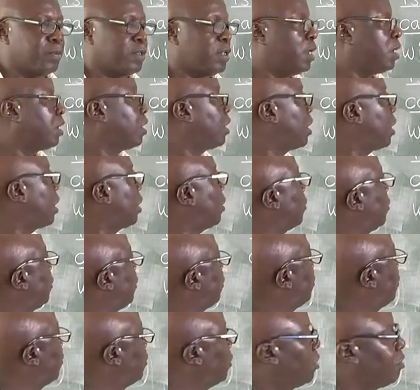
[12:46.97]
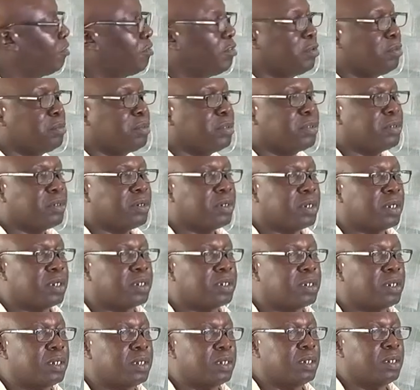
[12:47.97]
and the language will not even be
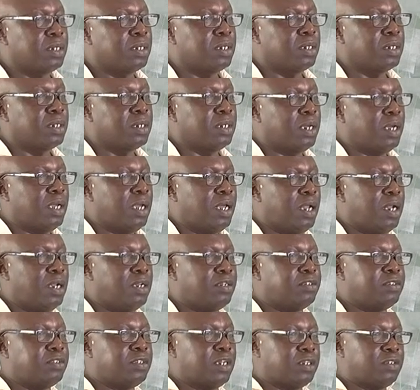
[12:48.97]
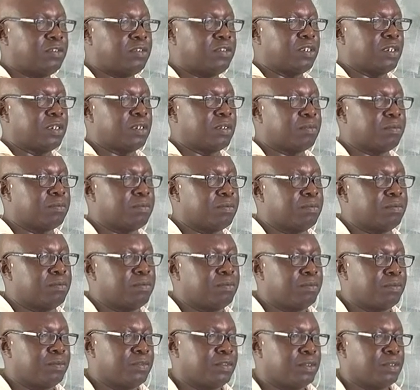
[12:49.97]
correct. The girls dancing.
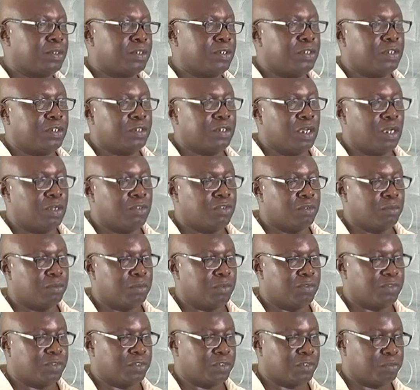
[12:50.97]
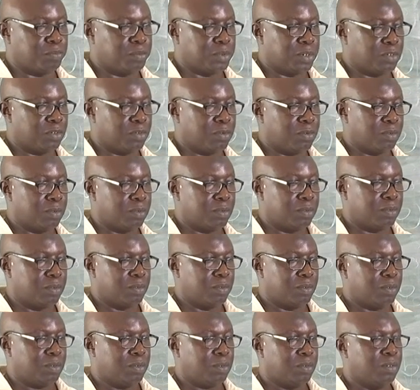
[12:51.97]
This is how some of us speak,
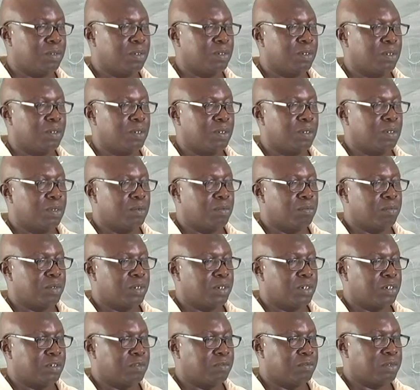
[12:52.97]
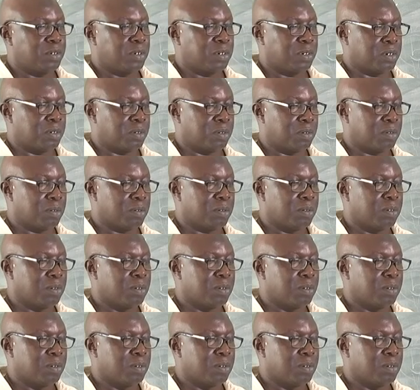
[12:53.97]
though, but it's very wrong.